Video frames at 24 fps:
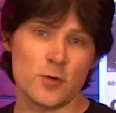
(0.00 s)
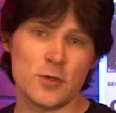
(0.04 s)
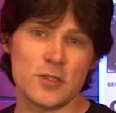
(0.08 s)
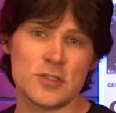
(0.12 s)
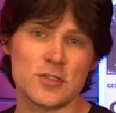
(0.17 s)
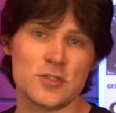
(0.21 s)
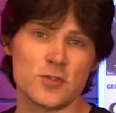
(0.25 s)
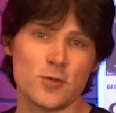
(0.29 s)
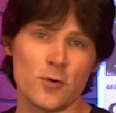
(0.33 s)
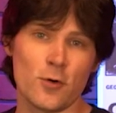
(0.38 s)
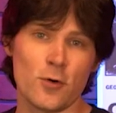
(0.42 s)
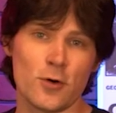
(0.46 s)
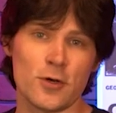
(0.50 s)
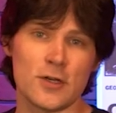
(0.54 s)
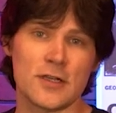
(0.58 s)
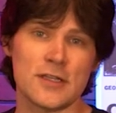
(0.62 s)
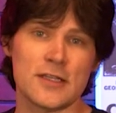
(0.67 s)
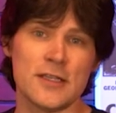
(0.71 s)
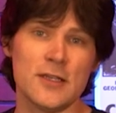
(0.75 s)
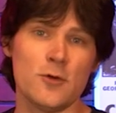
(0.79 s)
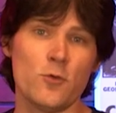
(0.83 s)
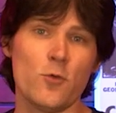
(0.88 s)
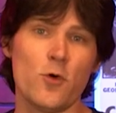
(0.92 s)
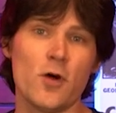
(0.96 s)

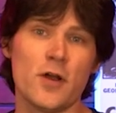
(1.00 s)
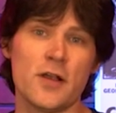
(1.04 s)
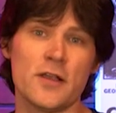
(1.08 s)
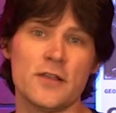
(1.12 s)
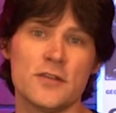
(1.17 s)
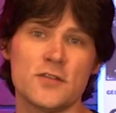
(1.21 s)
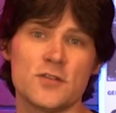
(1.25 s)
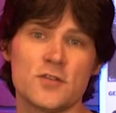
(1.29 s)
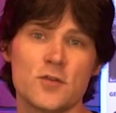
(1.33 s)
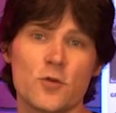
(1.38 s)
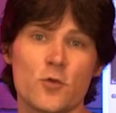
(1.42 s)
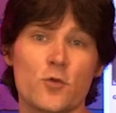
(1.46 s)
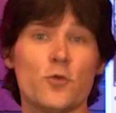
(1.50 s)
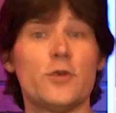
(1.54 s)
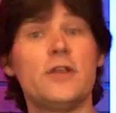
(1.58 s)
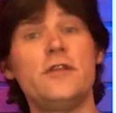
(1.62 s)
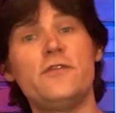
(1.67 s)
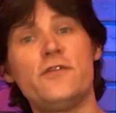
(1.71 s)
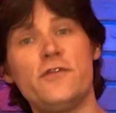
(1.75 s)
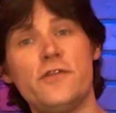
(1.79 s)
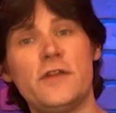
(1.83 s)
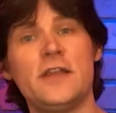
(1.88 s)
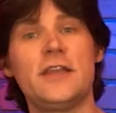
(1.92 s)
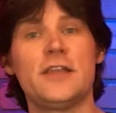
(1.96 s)
historically was
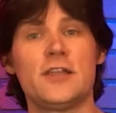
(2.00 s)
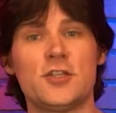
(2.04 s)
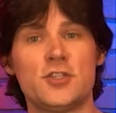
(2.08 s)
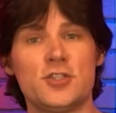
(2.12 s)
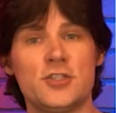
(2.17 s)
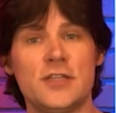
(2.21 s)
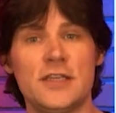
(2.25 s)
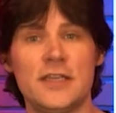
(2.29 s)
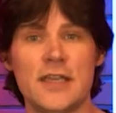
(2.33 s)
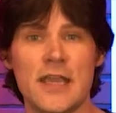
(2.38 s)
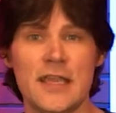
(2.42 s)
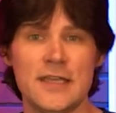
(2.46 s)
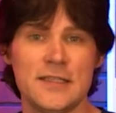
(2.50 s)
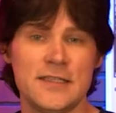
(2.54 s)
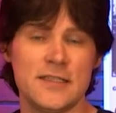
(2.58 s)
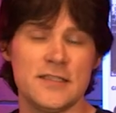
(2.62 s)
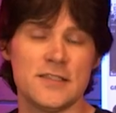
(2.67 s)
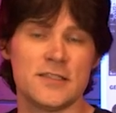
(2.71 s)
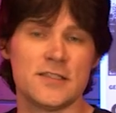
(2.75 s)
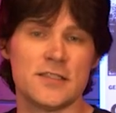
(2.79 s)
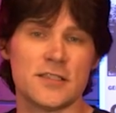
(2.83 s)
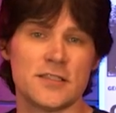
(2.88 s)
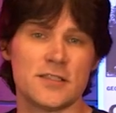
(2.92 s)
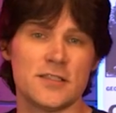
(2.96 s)
refinished in
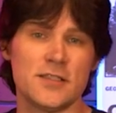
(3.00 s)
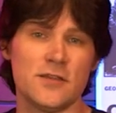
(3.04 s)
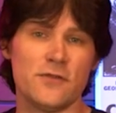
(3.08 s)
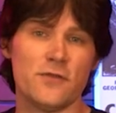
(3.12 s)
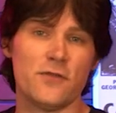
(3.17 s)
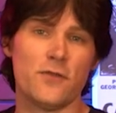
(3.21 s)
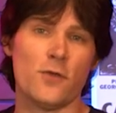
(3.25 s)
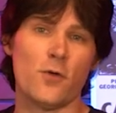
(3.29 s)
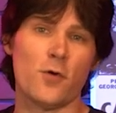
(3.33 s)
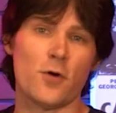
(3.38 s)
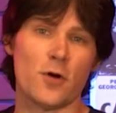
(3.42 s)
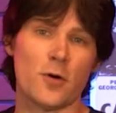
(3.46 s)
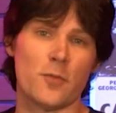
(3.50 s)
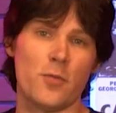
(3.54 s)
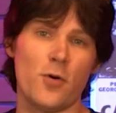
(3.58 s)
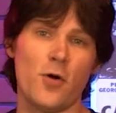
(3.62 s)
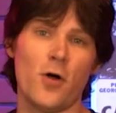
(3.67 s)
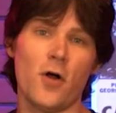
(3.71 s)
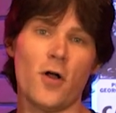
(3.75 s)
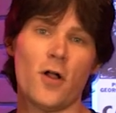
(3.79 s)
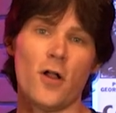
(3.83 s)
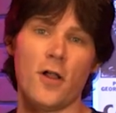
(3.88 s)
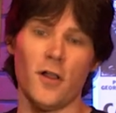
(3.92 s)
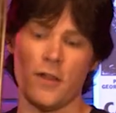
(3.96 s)
1964.
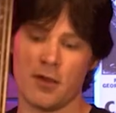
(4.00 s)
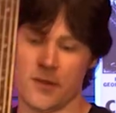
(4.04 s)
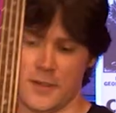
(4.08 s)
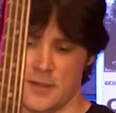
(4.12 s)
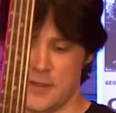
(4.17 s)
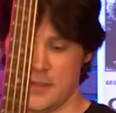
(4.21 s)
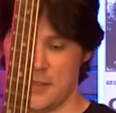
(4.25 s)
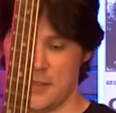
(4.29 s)
Paul,